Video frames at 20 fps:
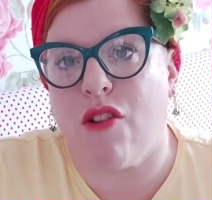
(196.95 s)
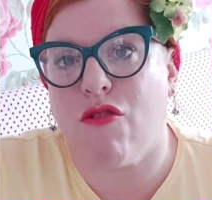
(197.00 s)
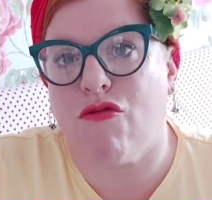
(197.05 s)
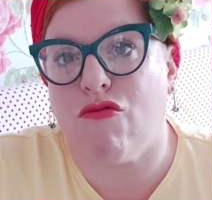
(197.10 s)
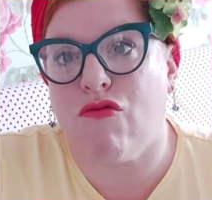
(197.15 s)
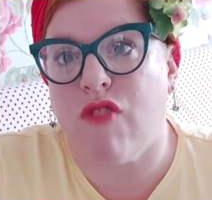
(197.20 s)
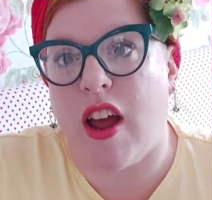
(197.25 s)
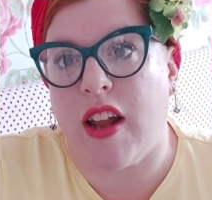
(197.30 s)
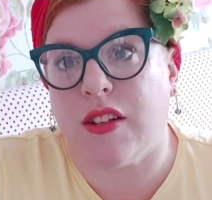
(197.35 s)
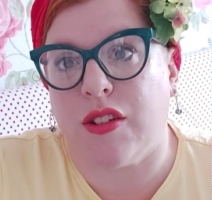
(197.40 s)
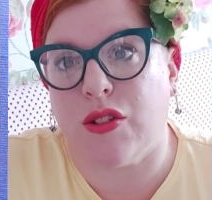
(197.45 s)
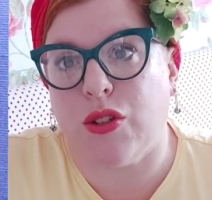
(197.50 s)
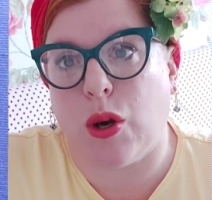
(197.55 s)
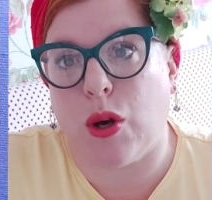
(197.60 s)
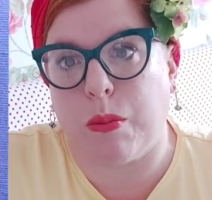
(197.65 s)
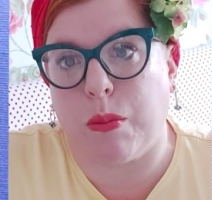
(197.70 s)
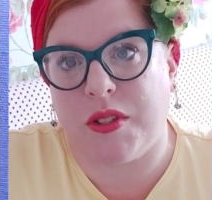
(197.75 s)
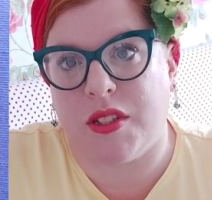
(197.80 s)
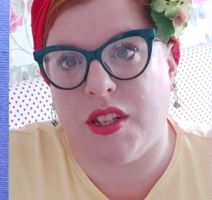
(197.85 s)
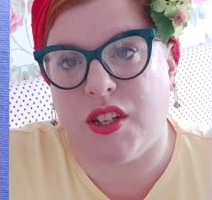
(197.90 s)
red
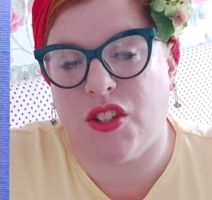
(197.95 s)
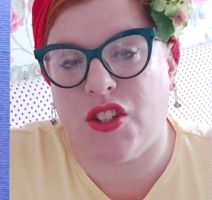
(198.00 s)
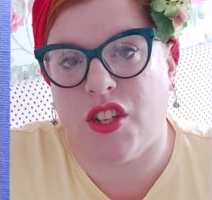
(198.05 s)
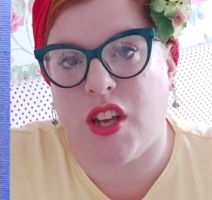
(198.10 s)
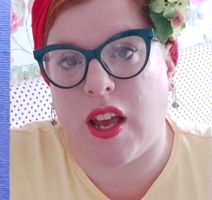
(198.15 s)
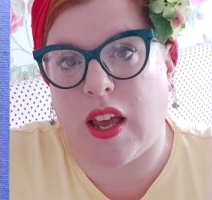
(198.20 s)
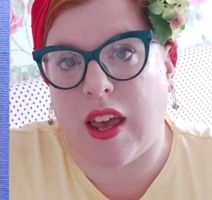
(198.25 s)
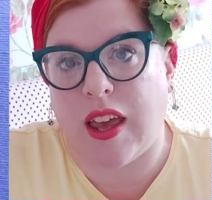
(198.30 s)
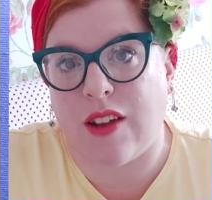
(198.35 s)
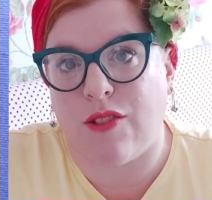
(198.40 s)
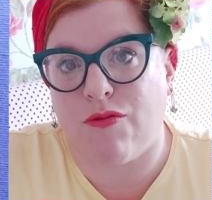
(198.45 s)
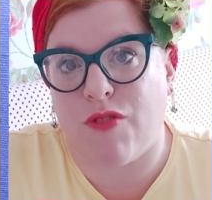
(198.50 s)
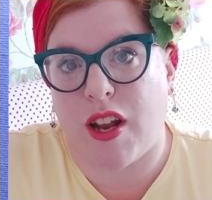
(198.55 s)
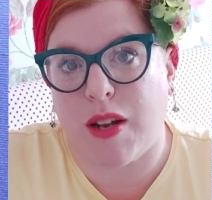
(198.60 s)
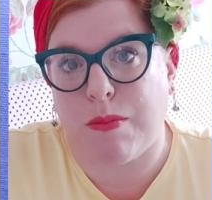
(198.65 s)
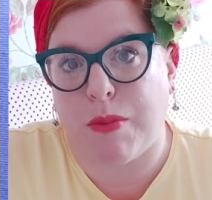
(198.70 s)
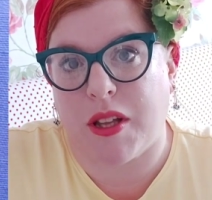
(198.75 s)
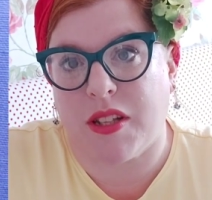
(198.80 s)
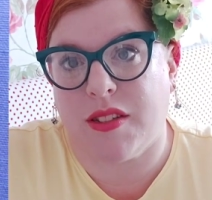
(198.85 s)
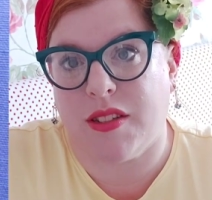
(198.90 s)
top stitching and
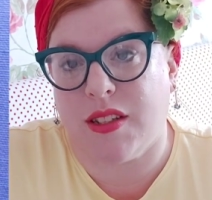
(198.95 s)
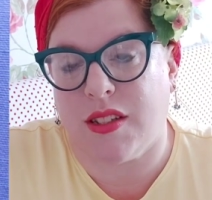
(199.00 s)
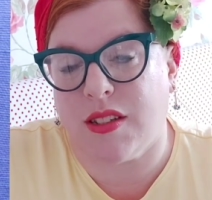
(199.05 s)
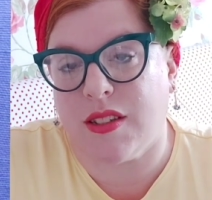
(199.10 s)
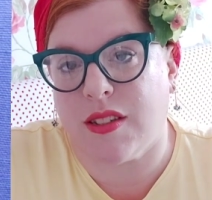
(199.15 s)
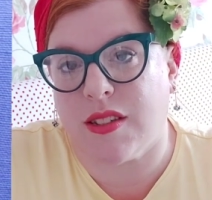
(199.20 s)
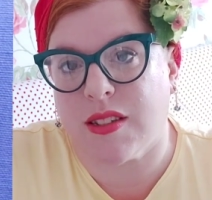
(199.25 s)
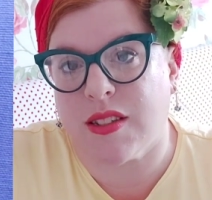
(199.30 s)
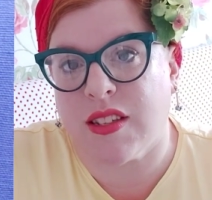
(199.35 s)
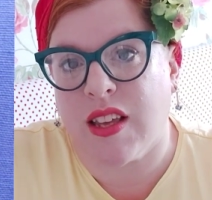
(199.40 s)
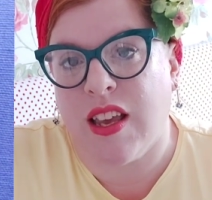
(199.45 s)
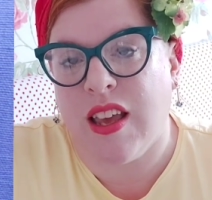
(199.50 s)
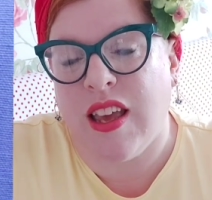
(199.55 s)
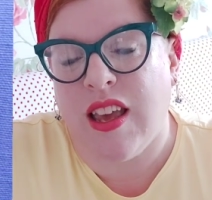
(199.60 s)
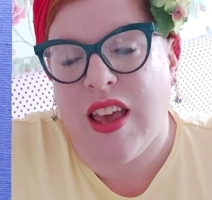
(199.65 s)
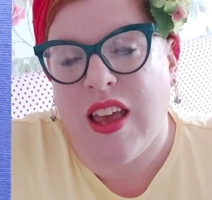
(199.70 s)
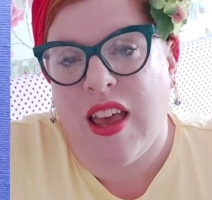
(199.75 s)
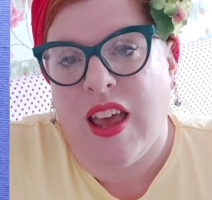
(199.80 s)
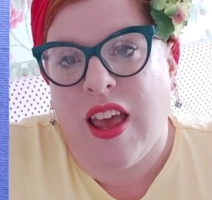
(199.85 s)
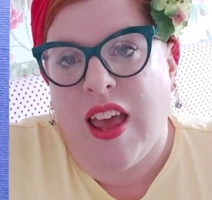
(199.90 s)
red buttons.
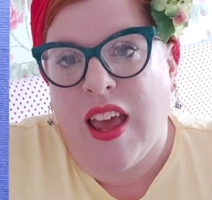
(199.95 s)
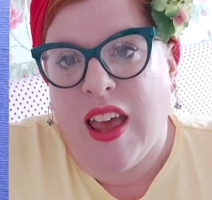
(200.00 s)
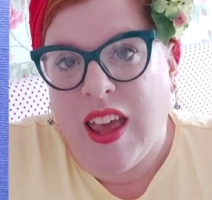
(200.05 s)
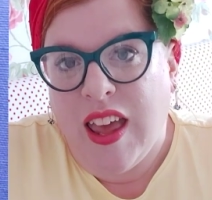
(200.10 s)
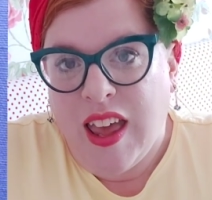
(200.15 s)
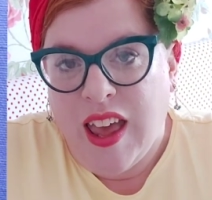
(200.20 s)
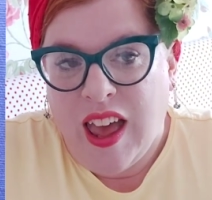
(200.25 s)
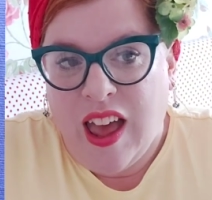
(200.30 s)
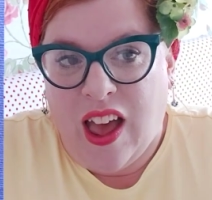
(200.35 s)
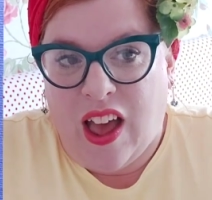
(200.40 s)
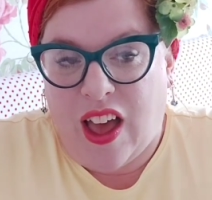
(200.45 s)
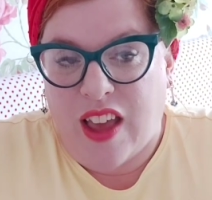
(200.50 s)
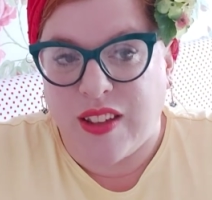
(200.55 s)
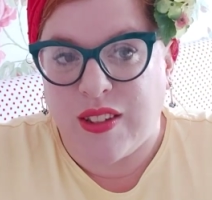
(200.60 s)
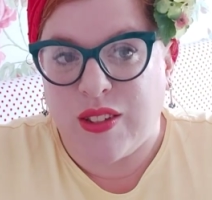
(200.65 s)
I